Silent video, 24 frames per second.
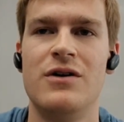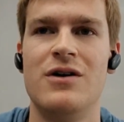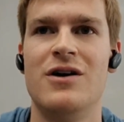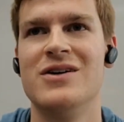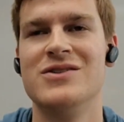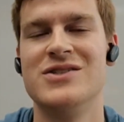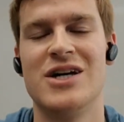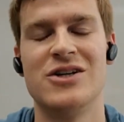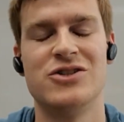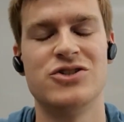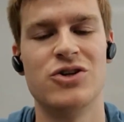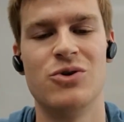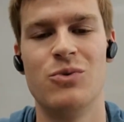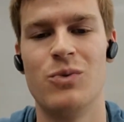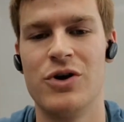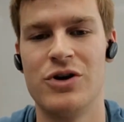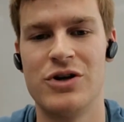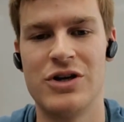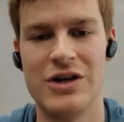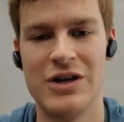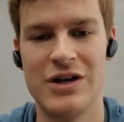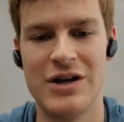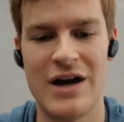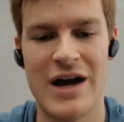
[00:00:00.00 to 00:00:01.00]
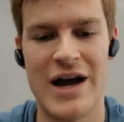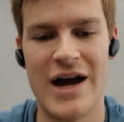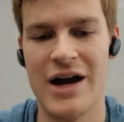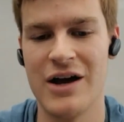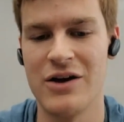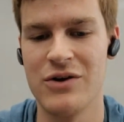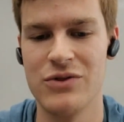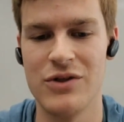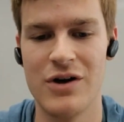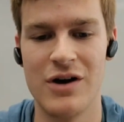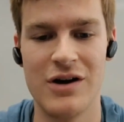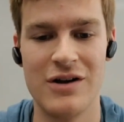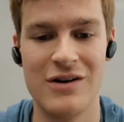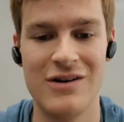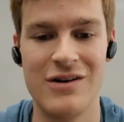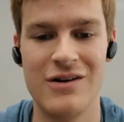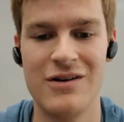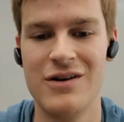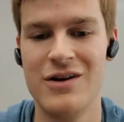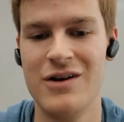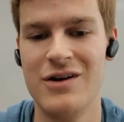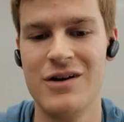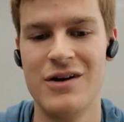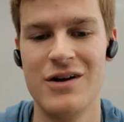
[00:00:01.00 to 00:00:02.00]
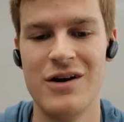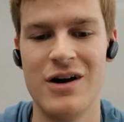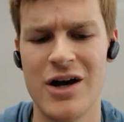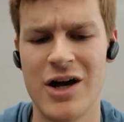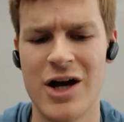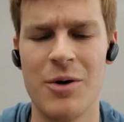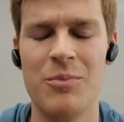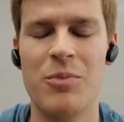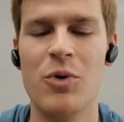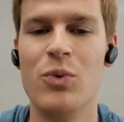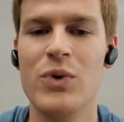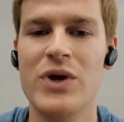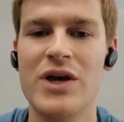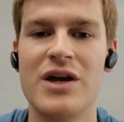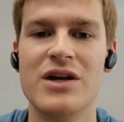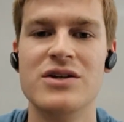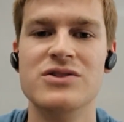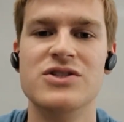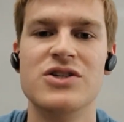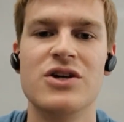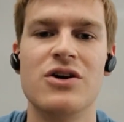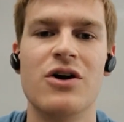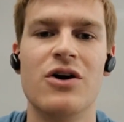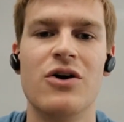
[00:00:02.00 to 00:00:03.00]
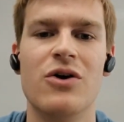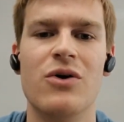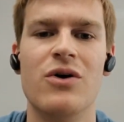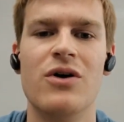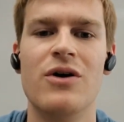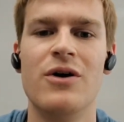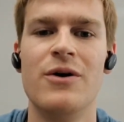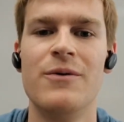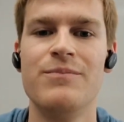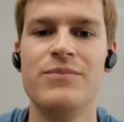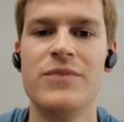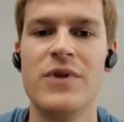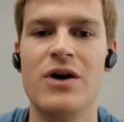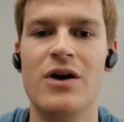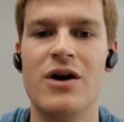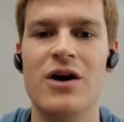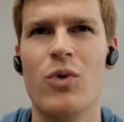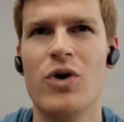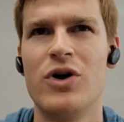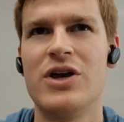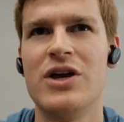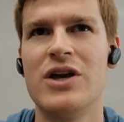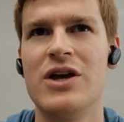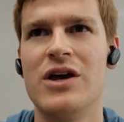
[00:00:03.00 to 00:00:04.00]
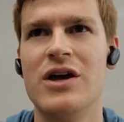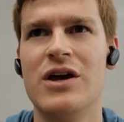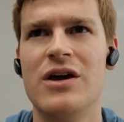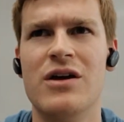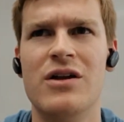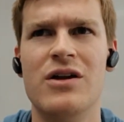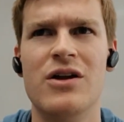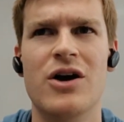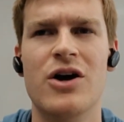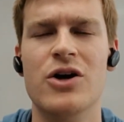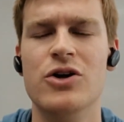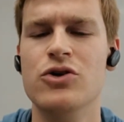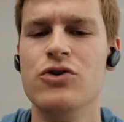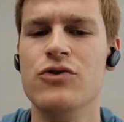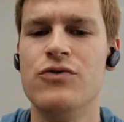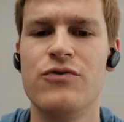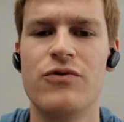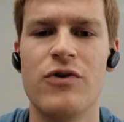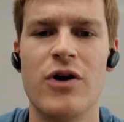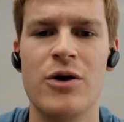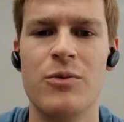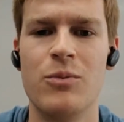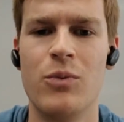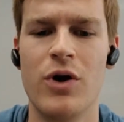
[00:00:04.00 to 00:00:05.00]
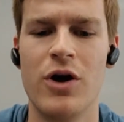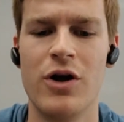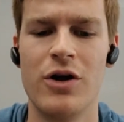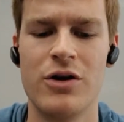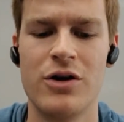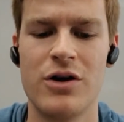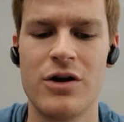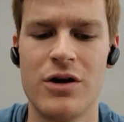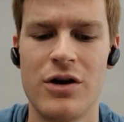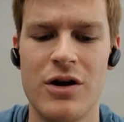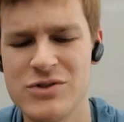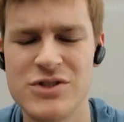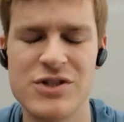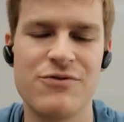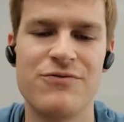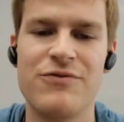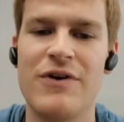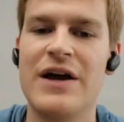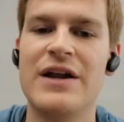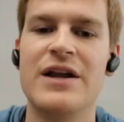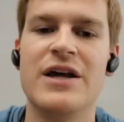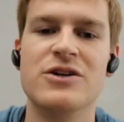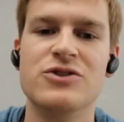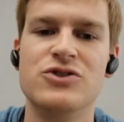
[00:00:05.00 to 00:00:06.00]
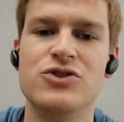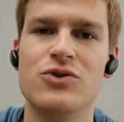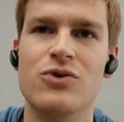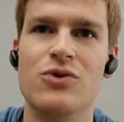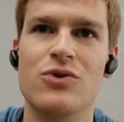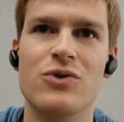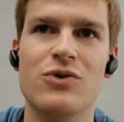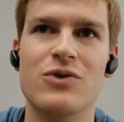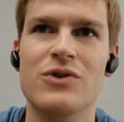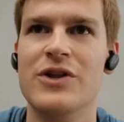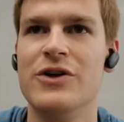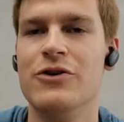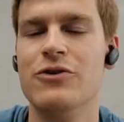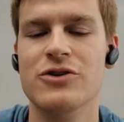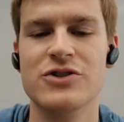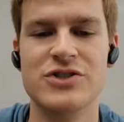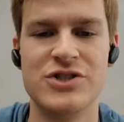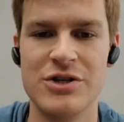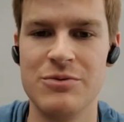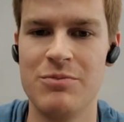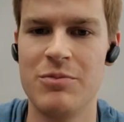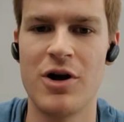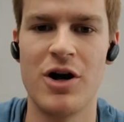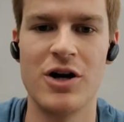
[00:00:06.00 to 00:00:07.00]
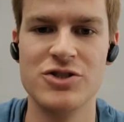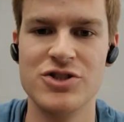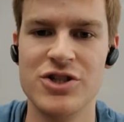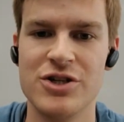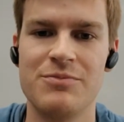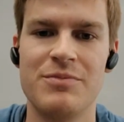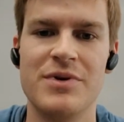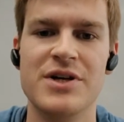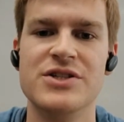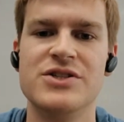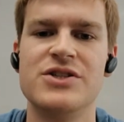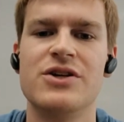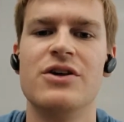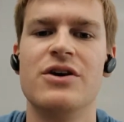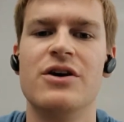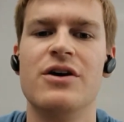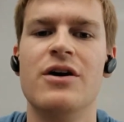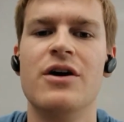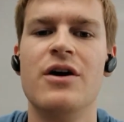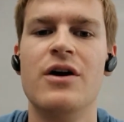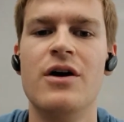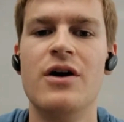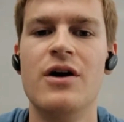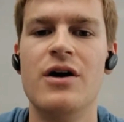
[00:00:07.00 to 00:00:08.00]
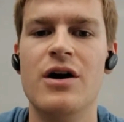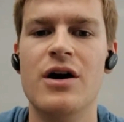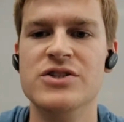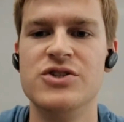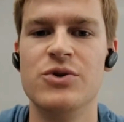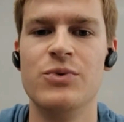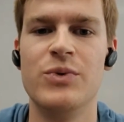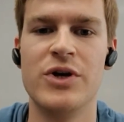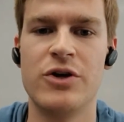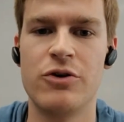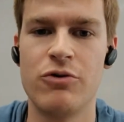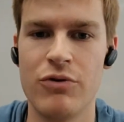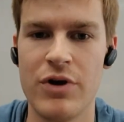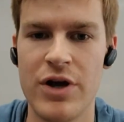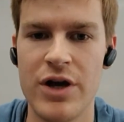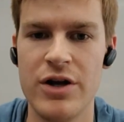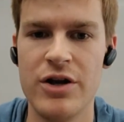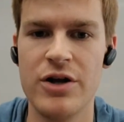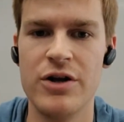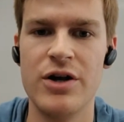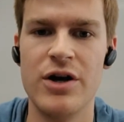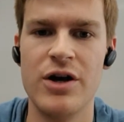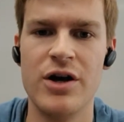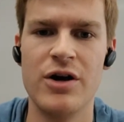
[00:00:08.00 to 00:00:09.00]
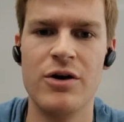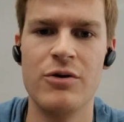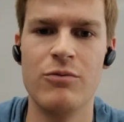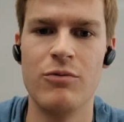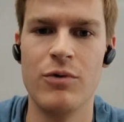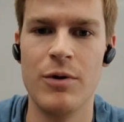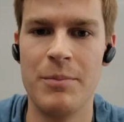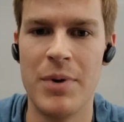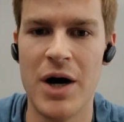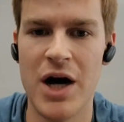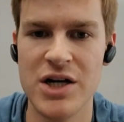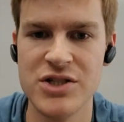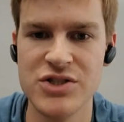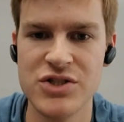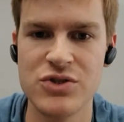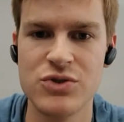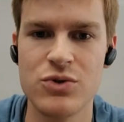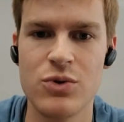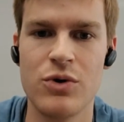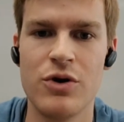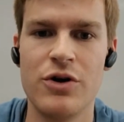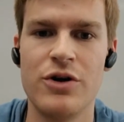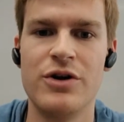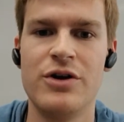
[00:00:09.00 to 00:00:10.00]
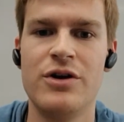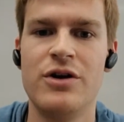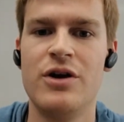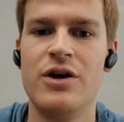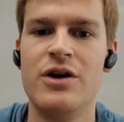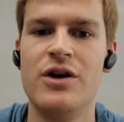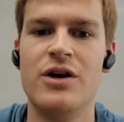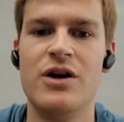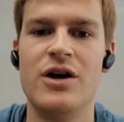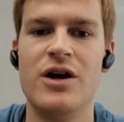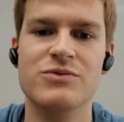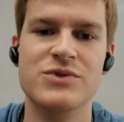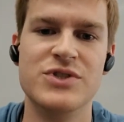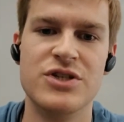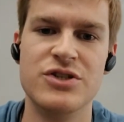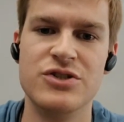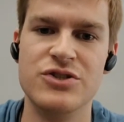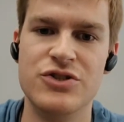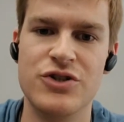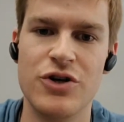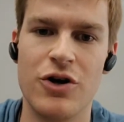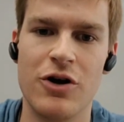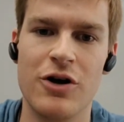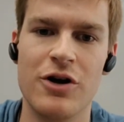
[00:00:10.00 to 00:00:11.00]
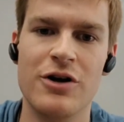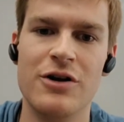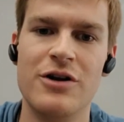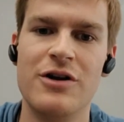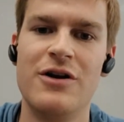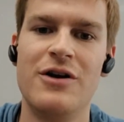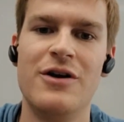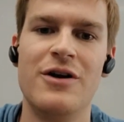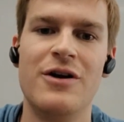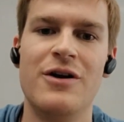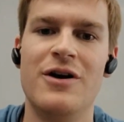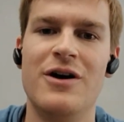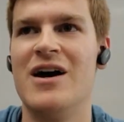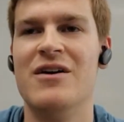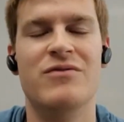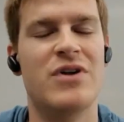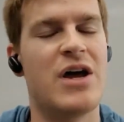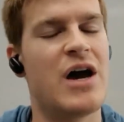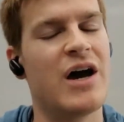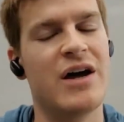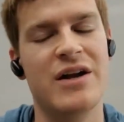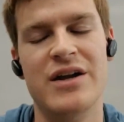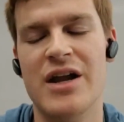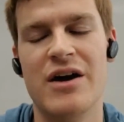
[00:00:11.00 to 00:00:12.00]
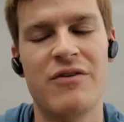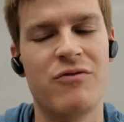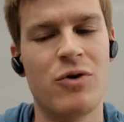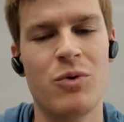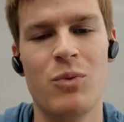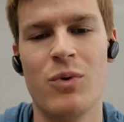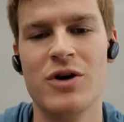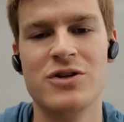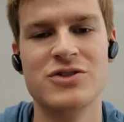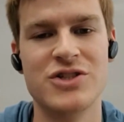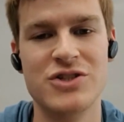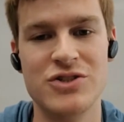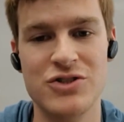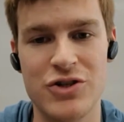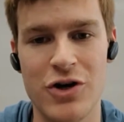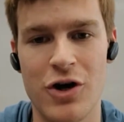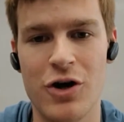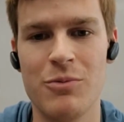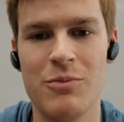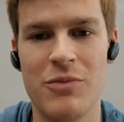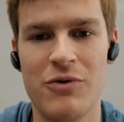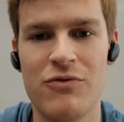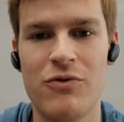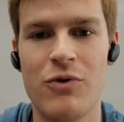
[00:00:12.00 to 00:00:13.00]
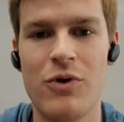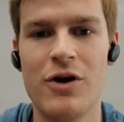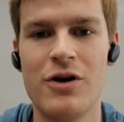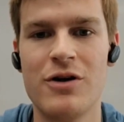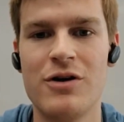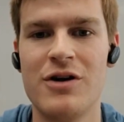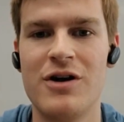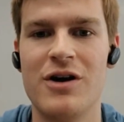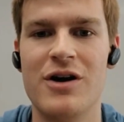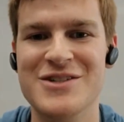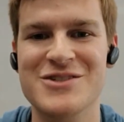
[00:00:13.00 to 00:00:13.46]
I was actually working in a hackathon a couple weekends ago, working in a new framework. It was a financial literacy project, basically. And so we created a repository. It was in Dart. I'd never worked in Dart before.